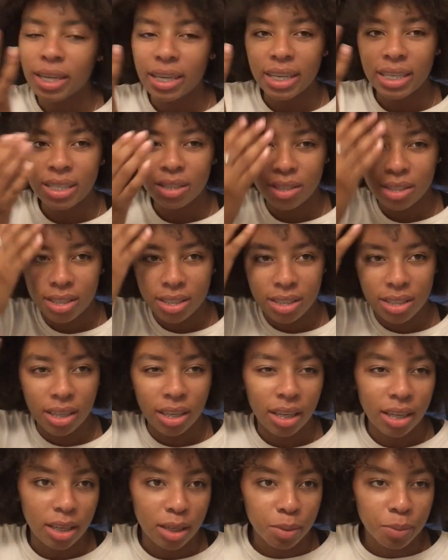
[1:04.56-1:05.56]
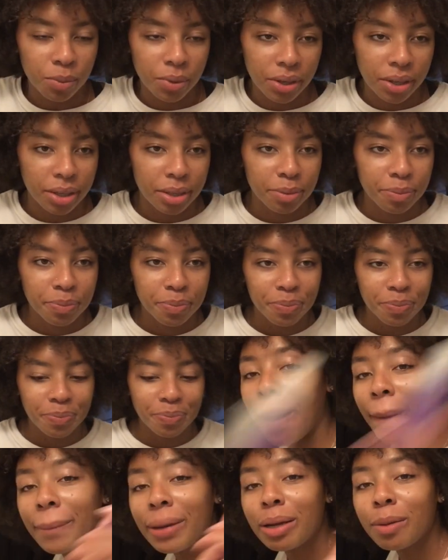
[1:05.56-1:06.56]
It doesn't stink, but
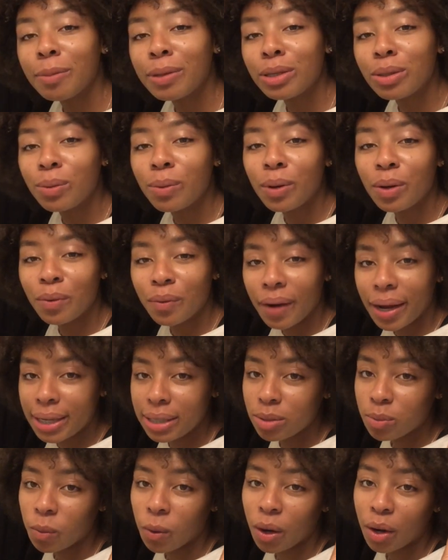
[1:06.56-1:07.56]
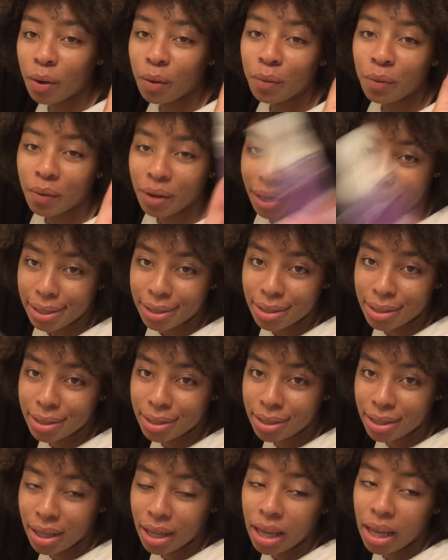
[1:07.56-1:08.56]
I'm gonna be doing a rice water
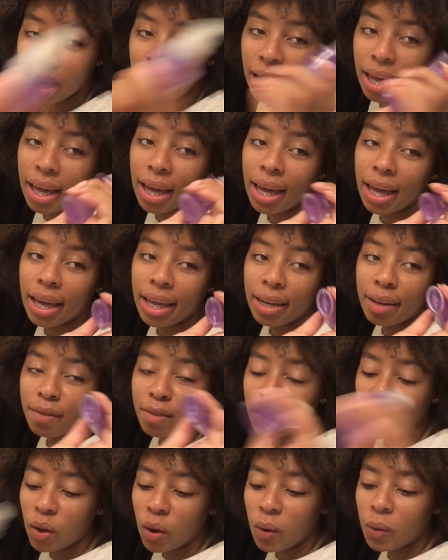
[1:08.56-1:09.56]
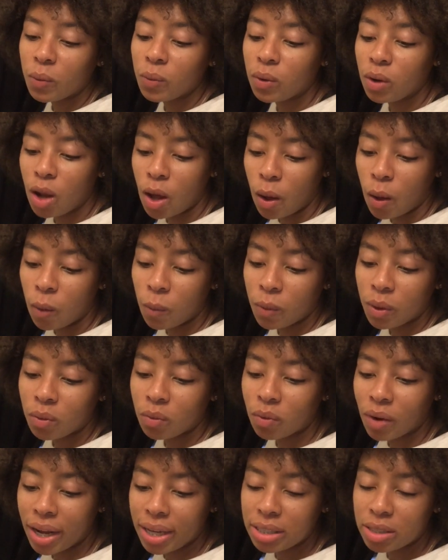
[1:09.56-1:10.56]
rinse. And if you don't know what a
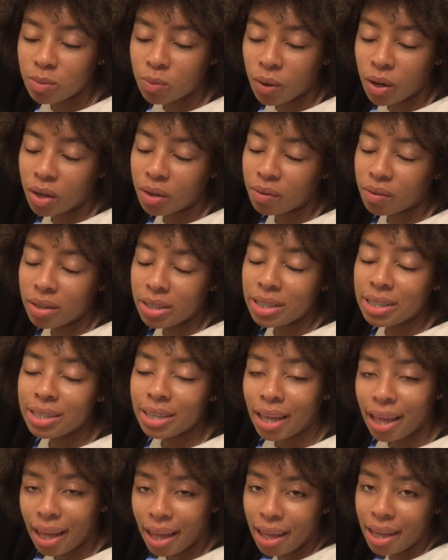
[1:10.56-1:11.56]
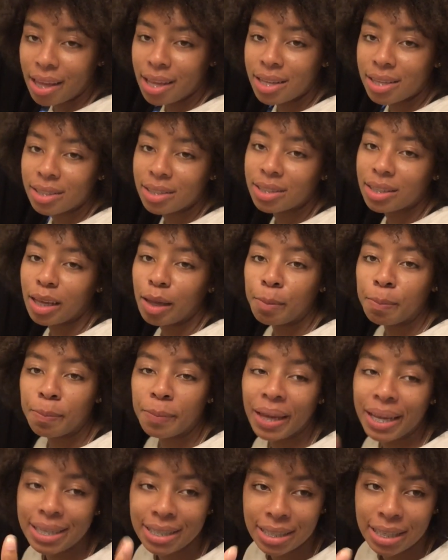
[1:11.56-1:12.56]
rice water rinse is, it
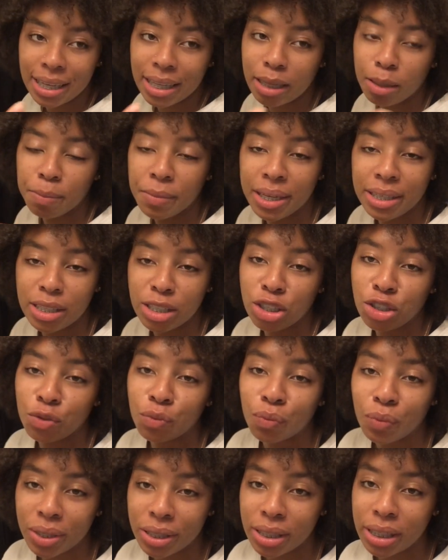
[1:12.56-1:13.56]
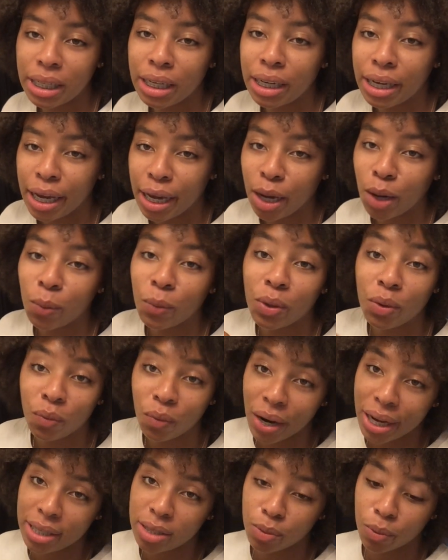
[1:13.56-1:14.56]
basically means that you're rinsing your hair with
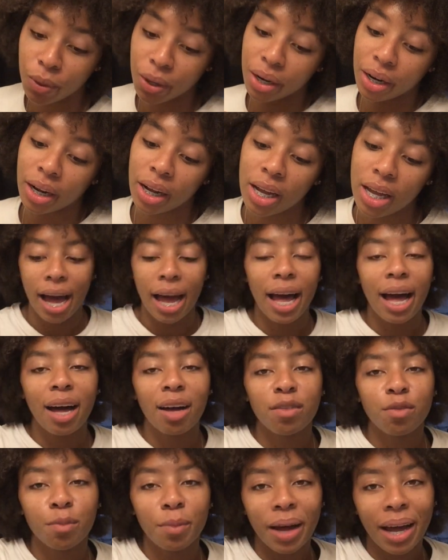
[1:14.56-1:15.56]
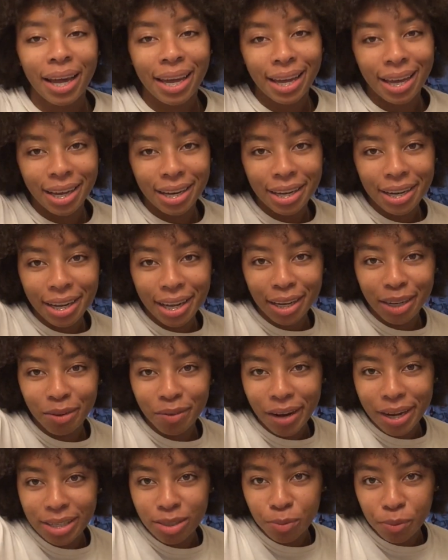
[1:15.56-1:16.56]
rice water. I have my handy dandy
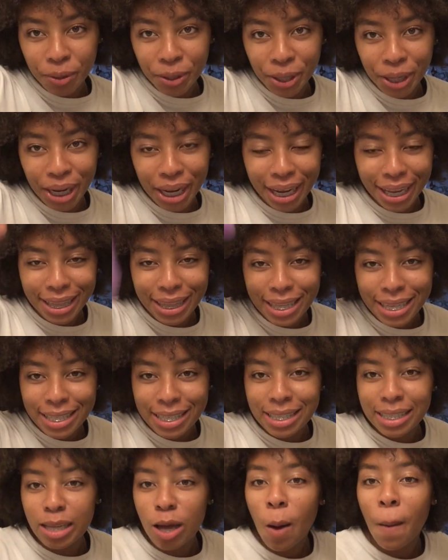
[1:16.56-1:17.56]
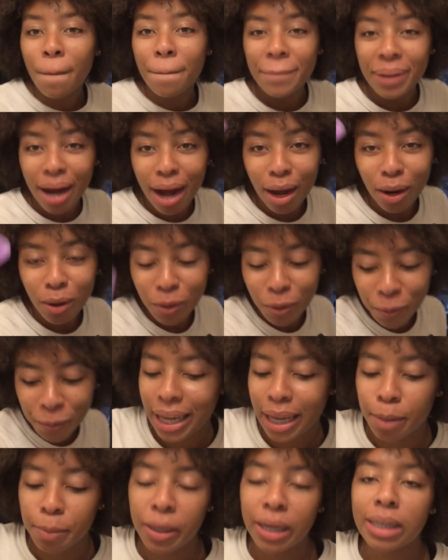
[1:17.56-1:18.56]
rice water in this bottle
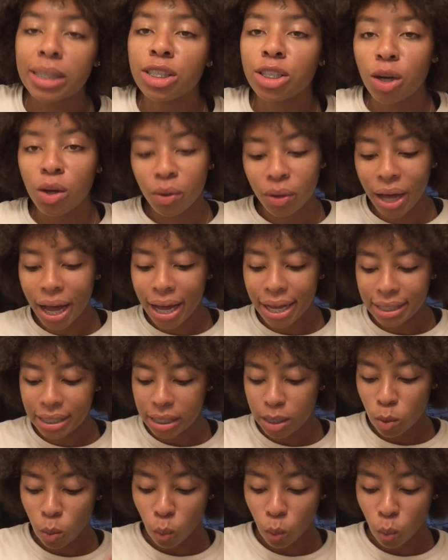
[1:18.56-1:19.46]
and I'm gonna show you guys